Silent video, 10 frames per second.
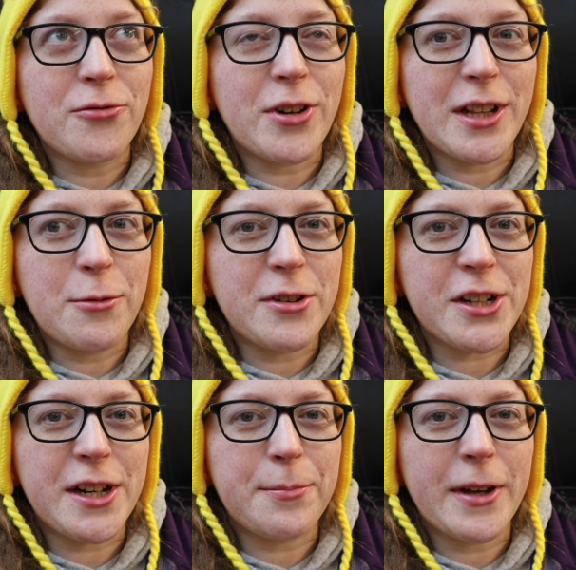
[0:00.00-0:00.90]
Really
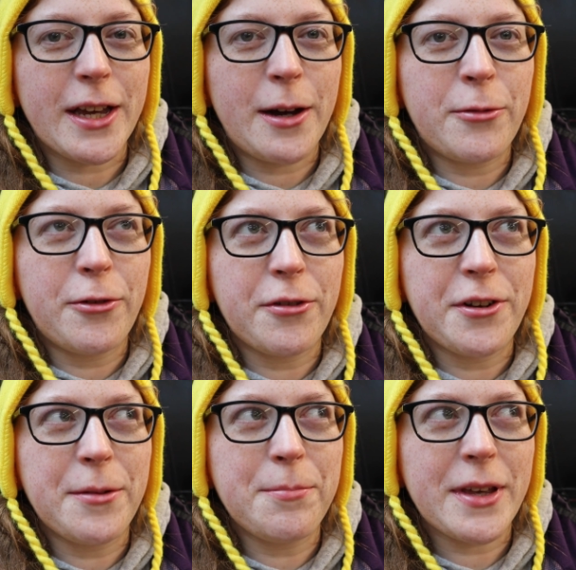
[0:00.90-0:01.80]
wish I had my camera
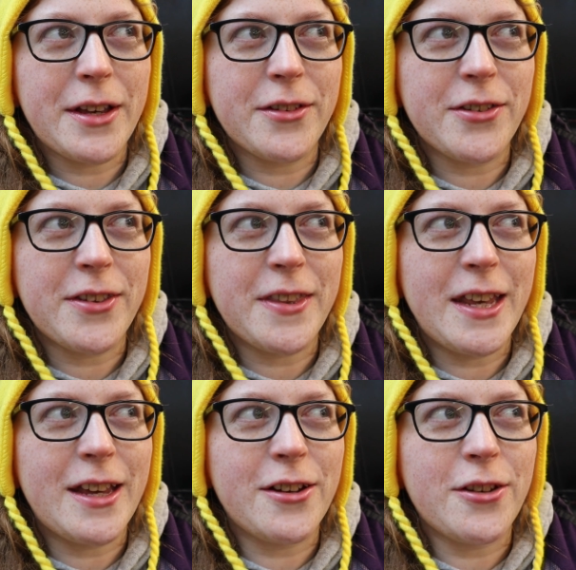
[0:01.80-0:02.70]
running because
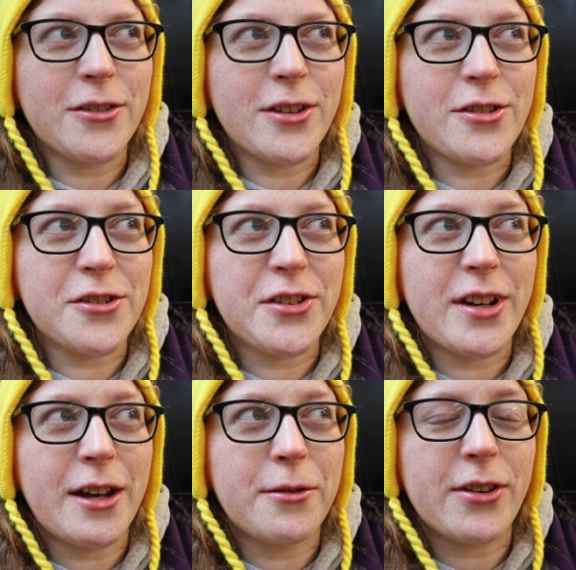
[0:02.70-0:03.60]
the conductor just
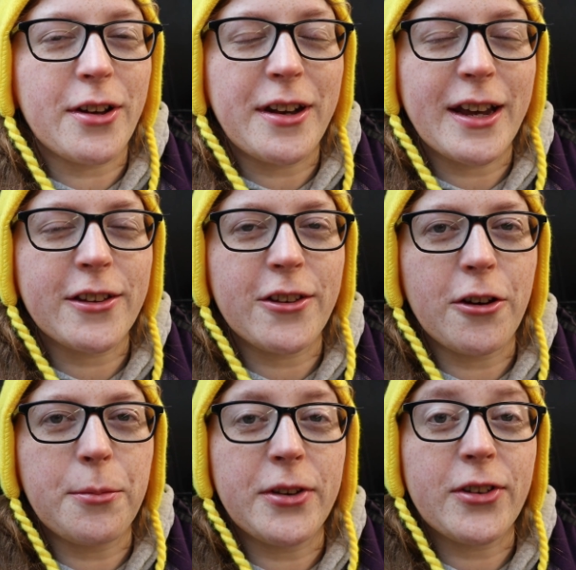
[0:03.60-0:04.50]
announced our next
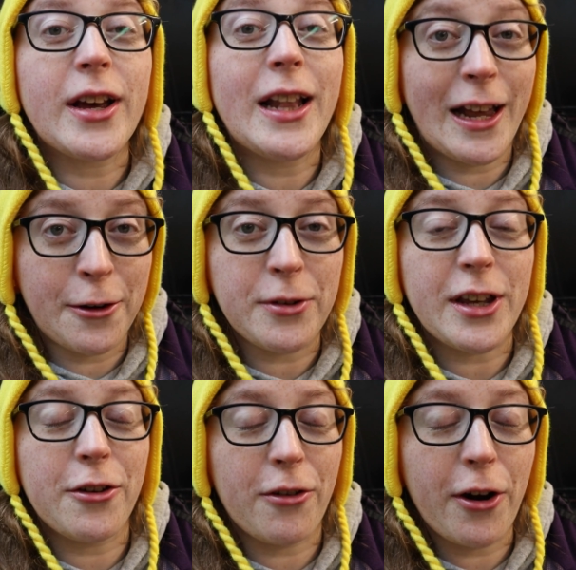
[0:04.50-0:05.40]
stop as
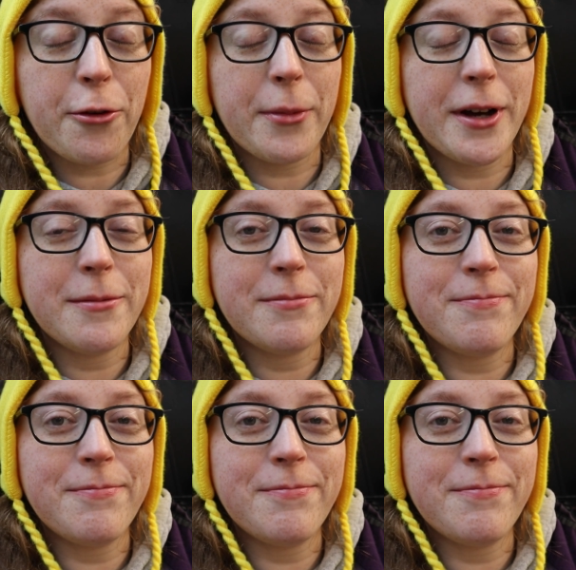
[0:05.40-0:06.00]
Cloudy Cromer.